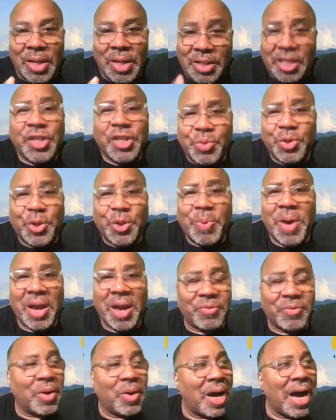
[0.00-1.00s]

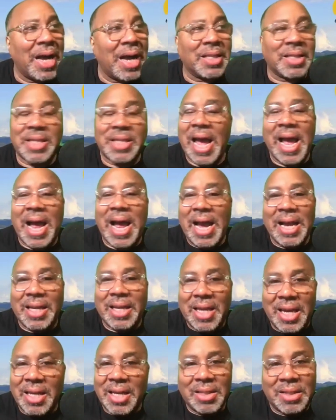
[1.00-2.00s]
disrespectful. I that I
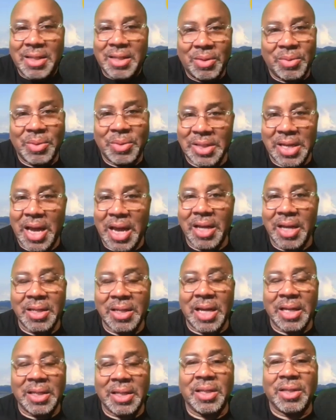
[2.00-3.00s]
can't deal with that.
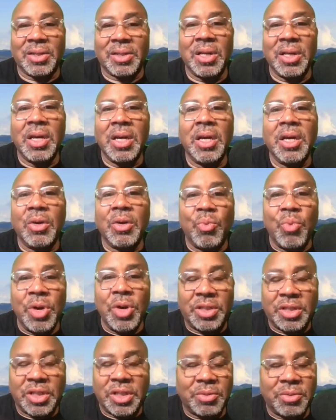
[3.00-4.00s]
Like there's
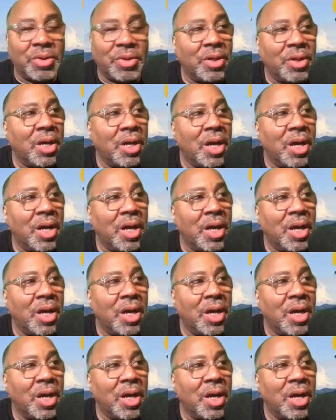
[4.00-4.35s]
we should